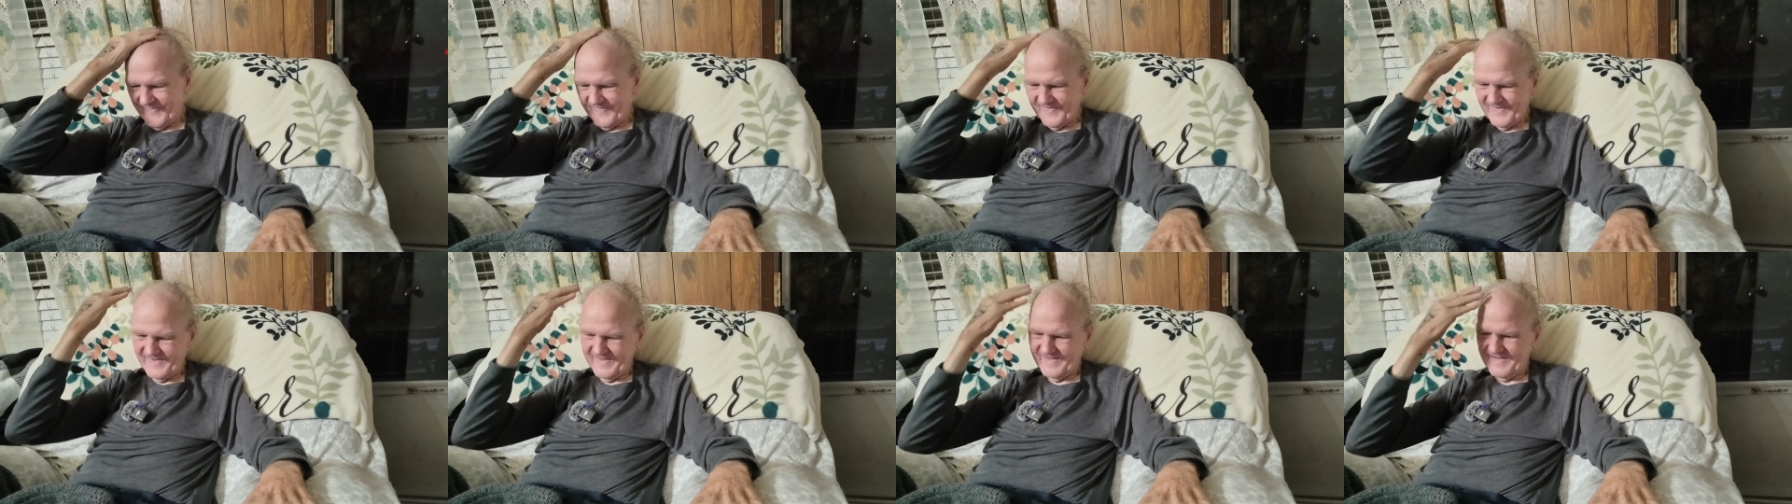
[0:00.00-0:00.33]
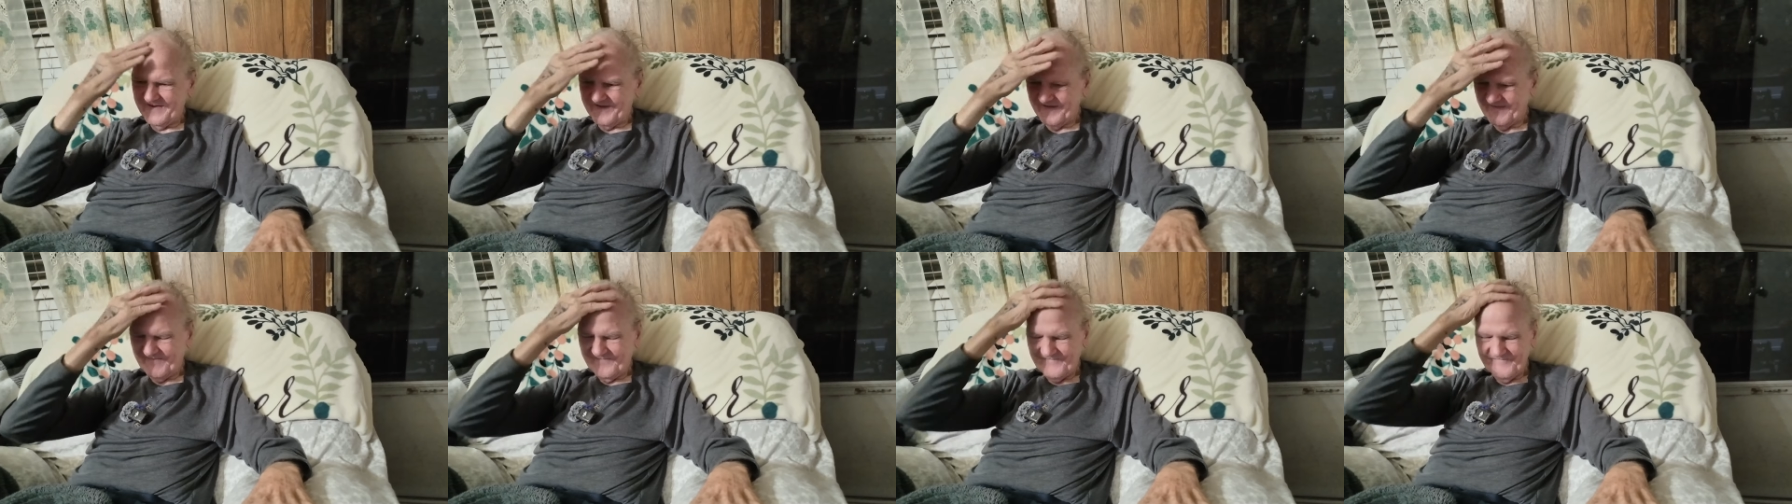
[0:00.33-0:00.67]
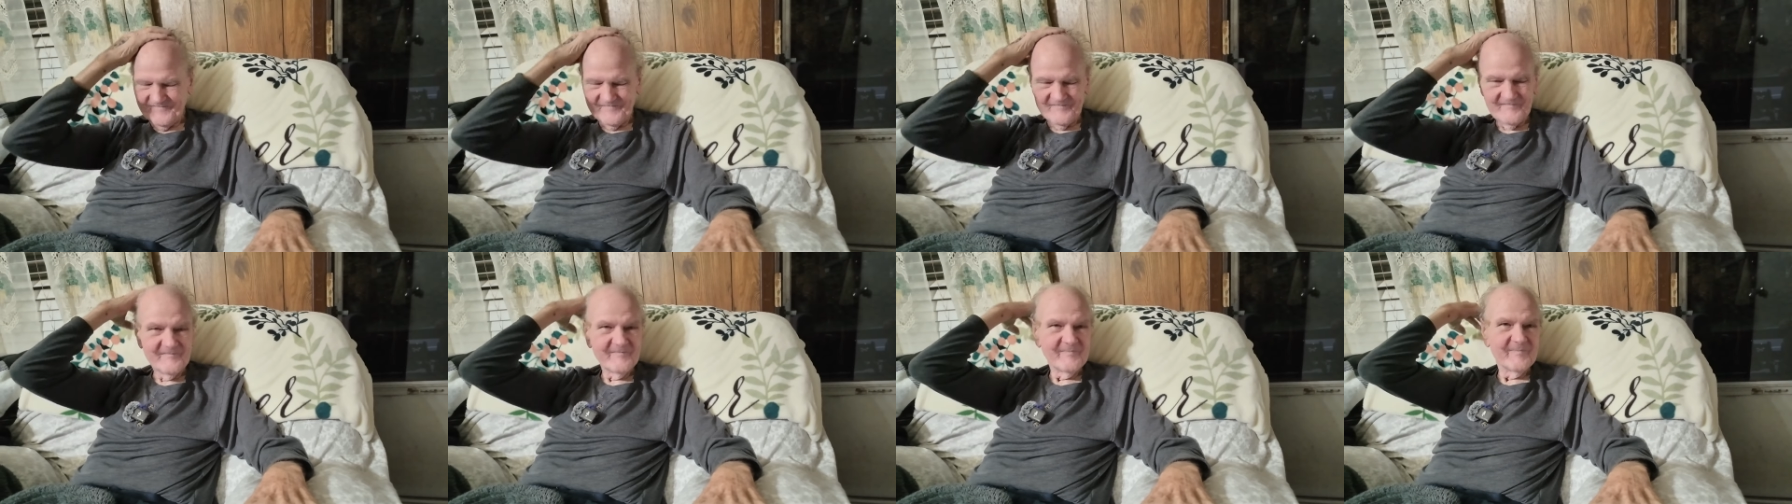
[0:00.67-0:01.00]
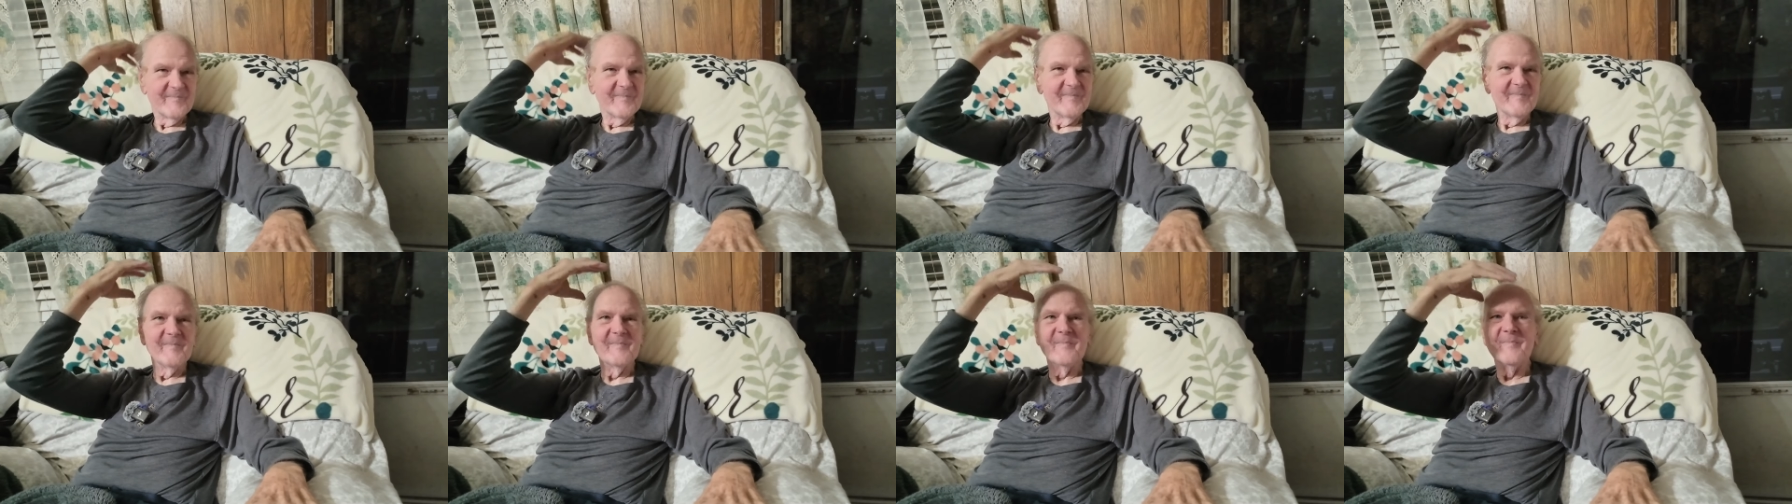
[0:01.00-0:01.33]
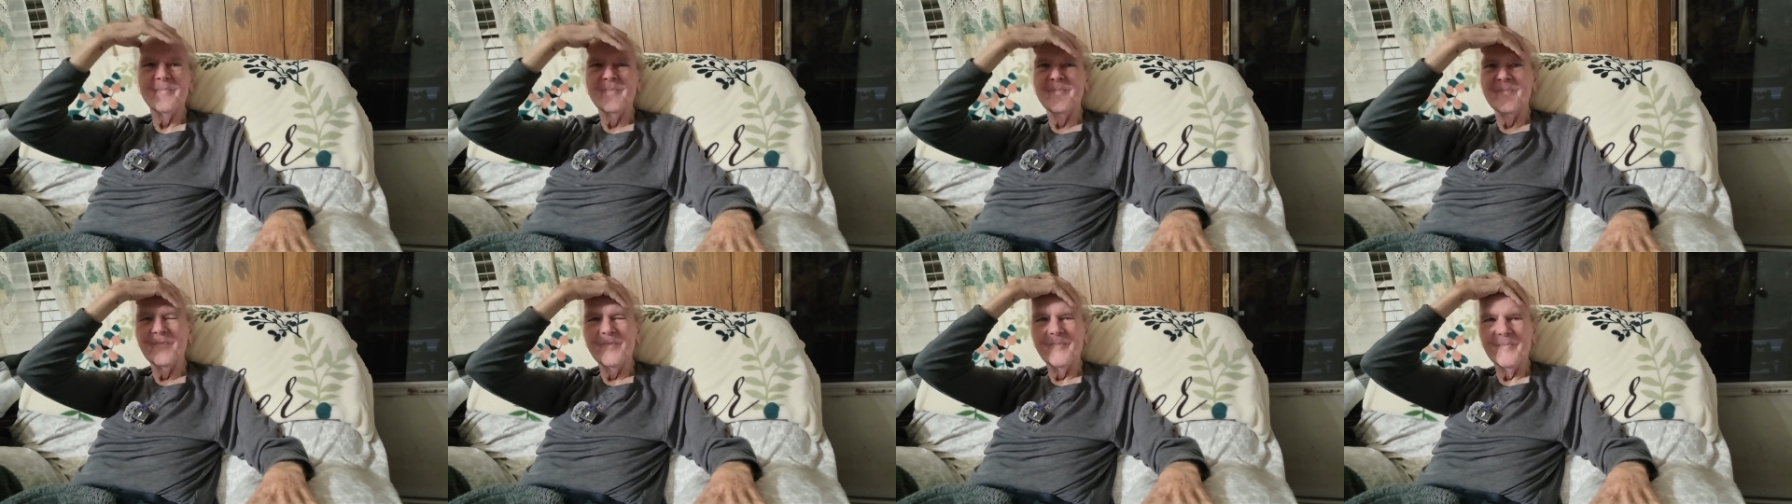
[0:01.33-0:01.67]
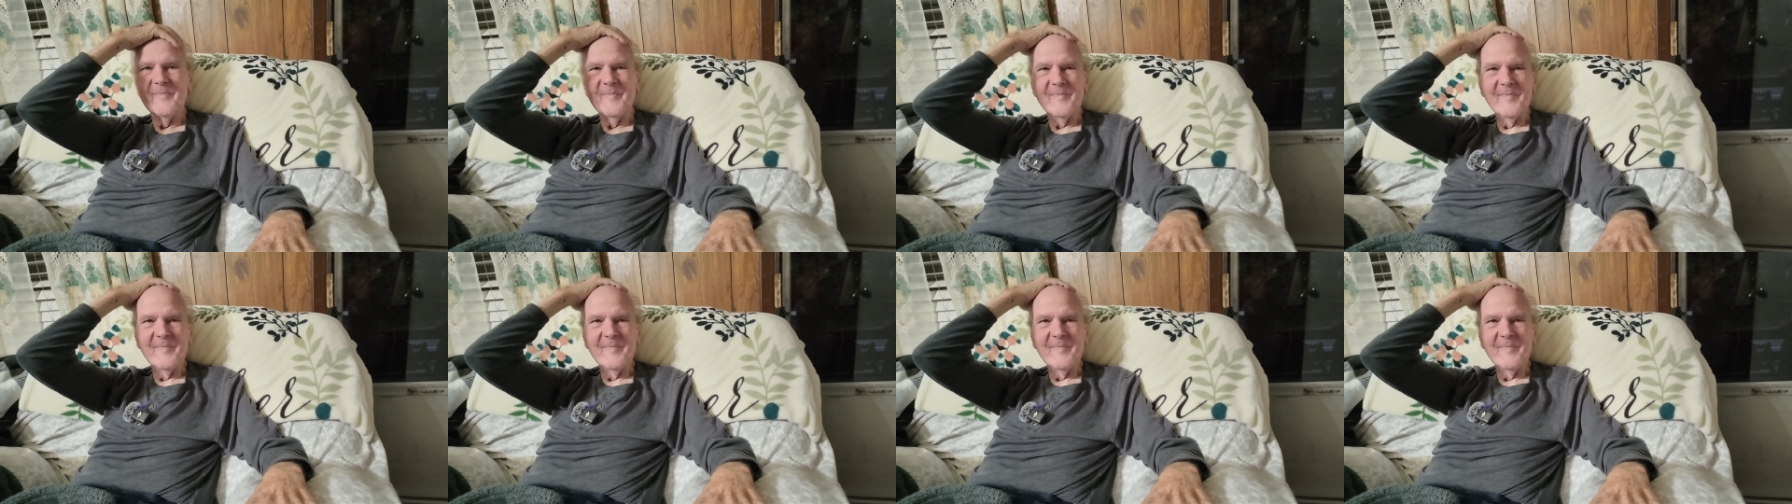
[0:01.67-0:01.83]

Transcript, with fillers: and we've had people comment